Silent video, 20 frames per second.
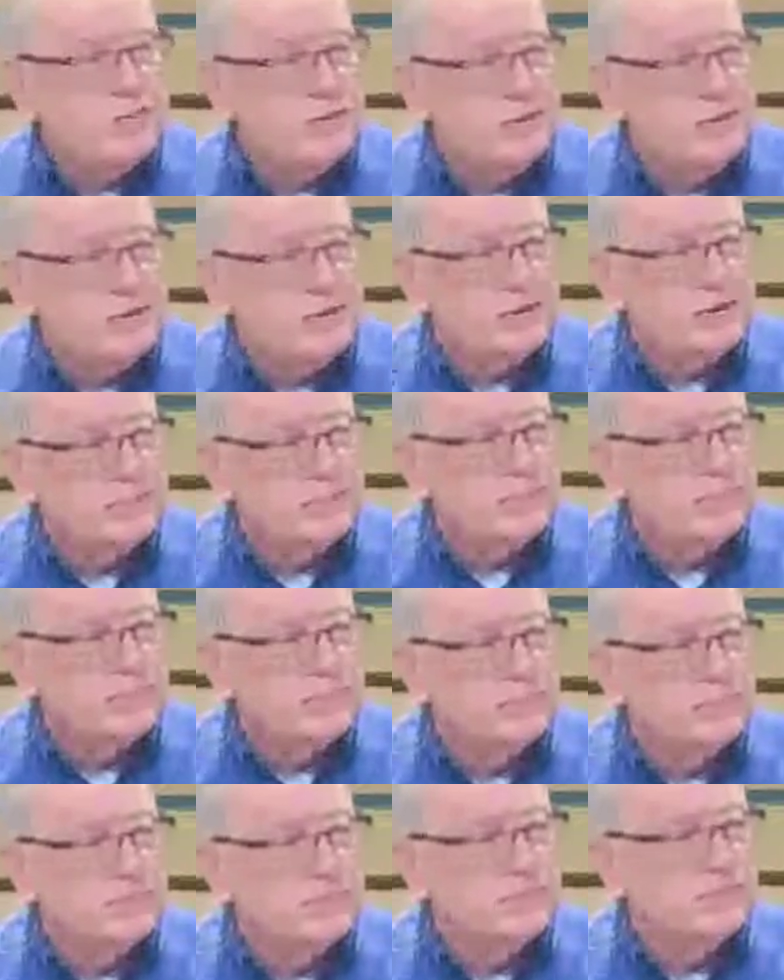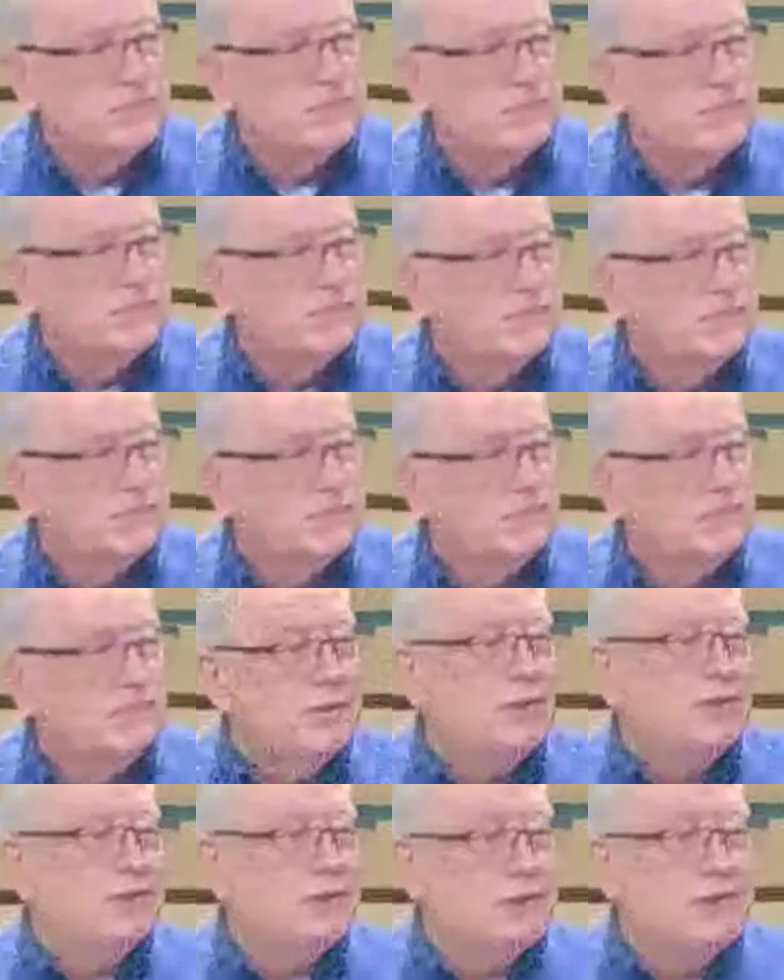me something.
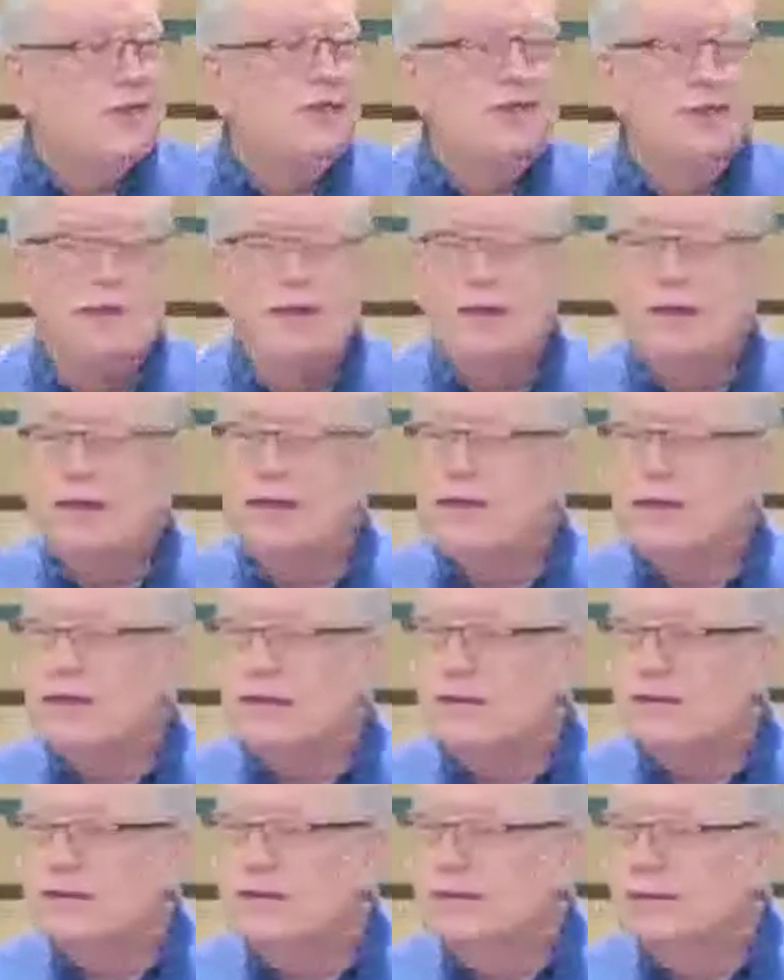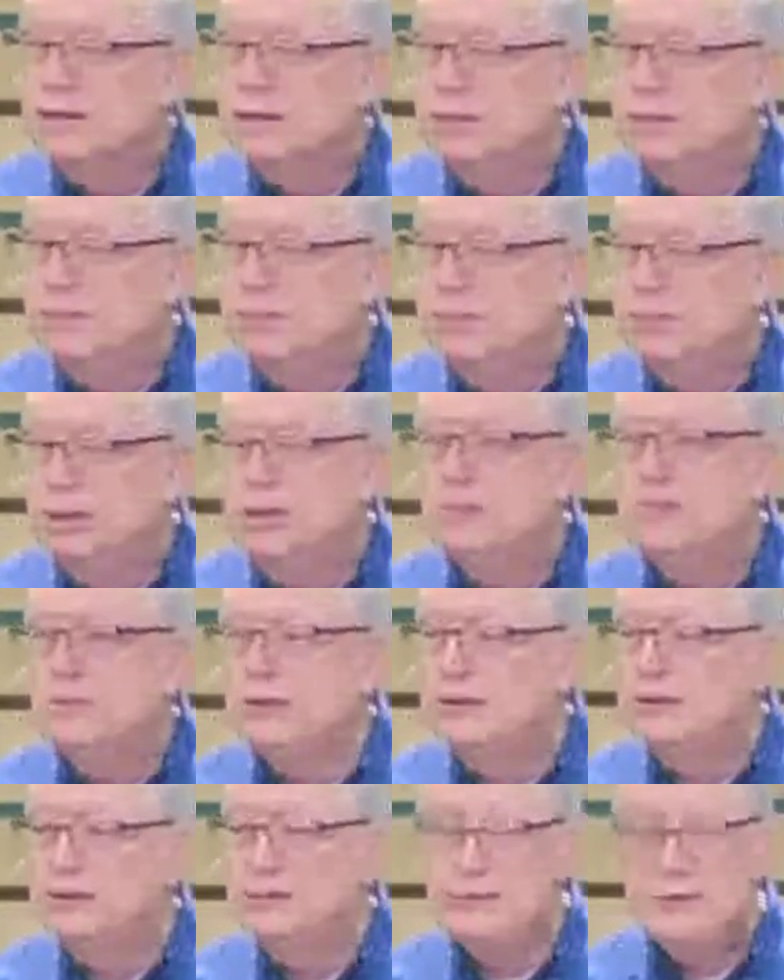Don't sit there like a bump
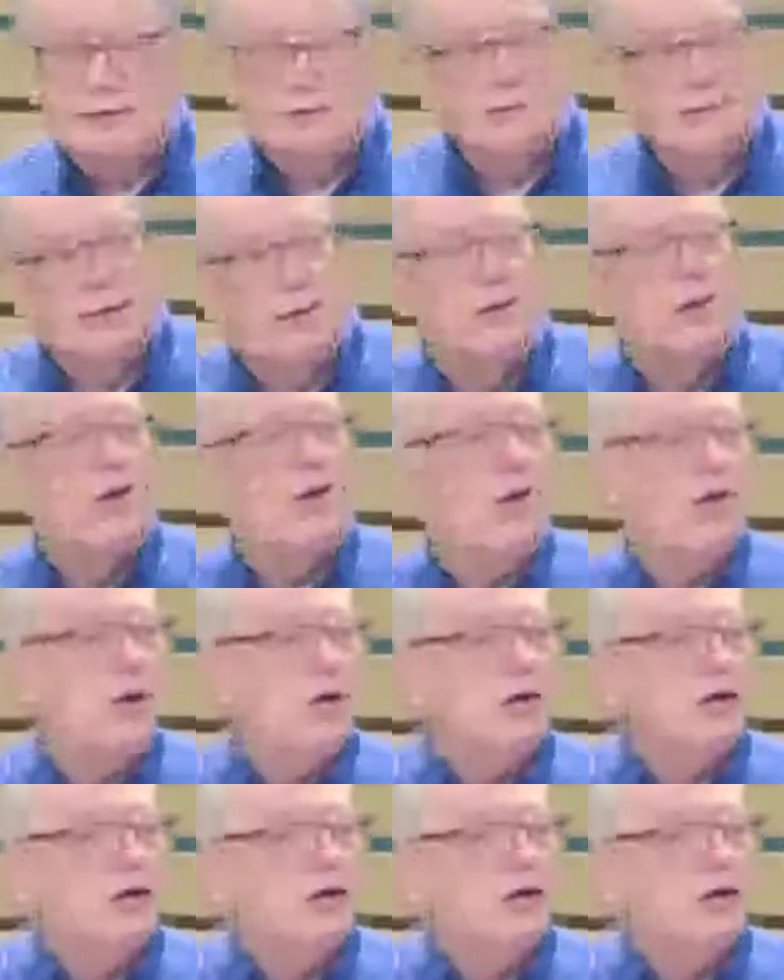on a log